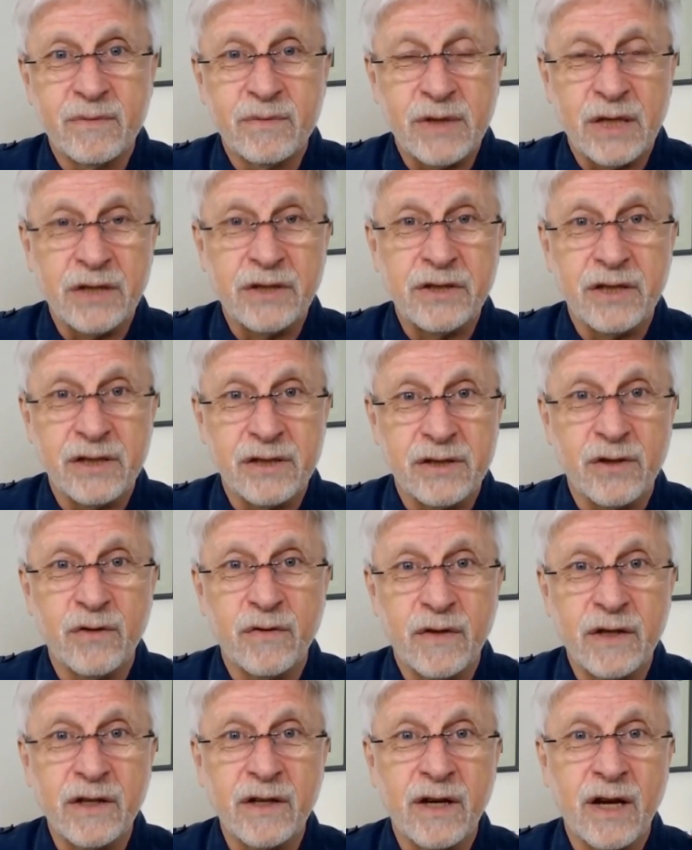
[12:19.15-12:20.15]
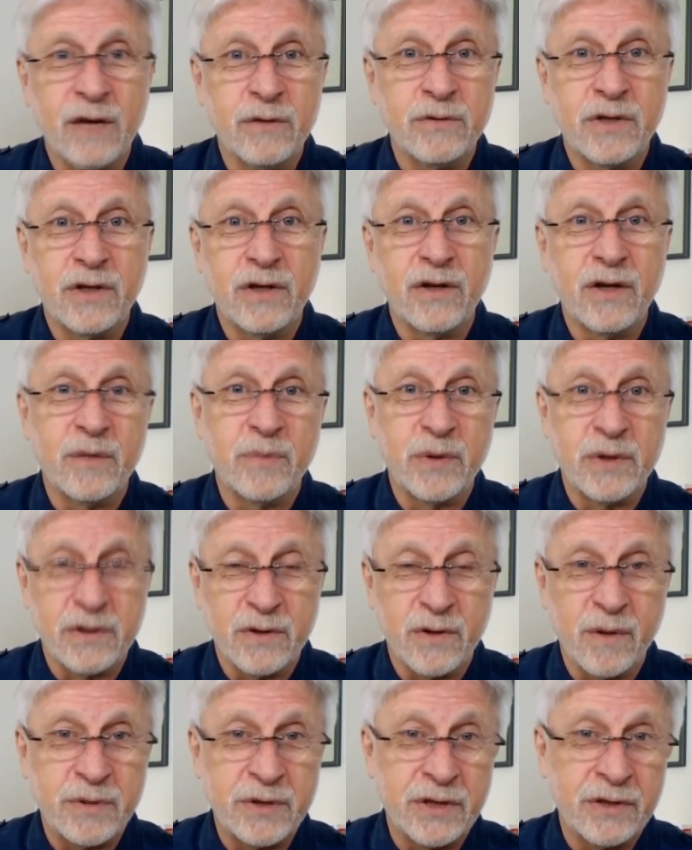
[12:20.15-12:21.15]
such as over-the-counter and
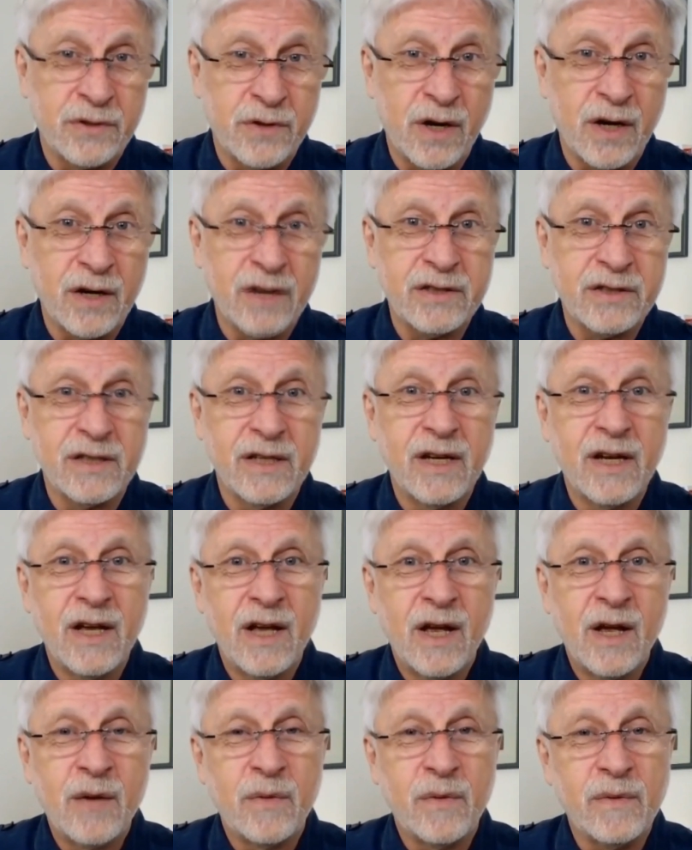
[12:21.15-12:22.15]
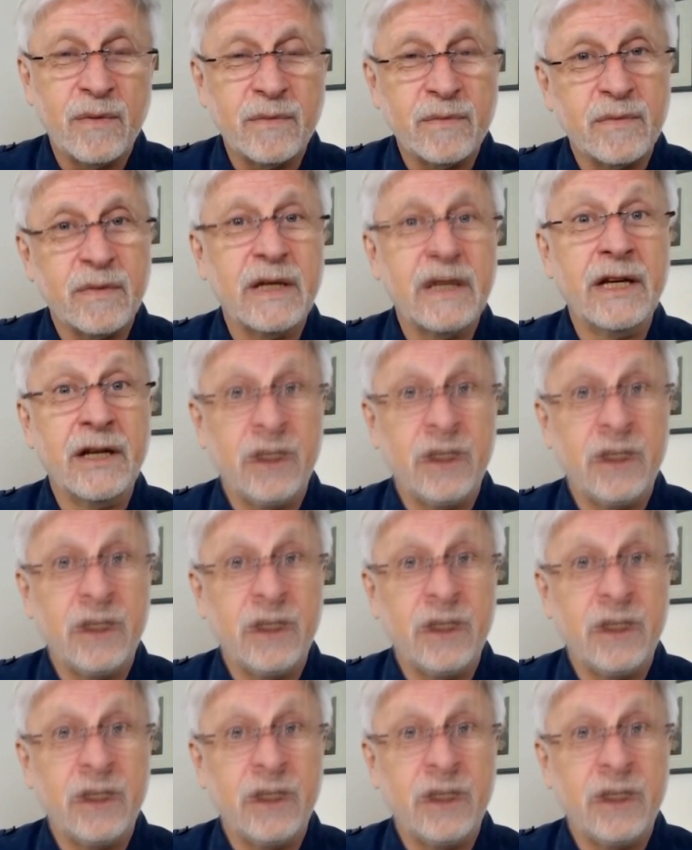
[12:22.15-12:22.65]
prescription drugs, mm-hmm.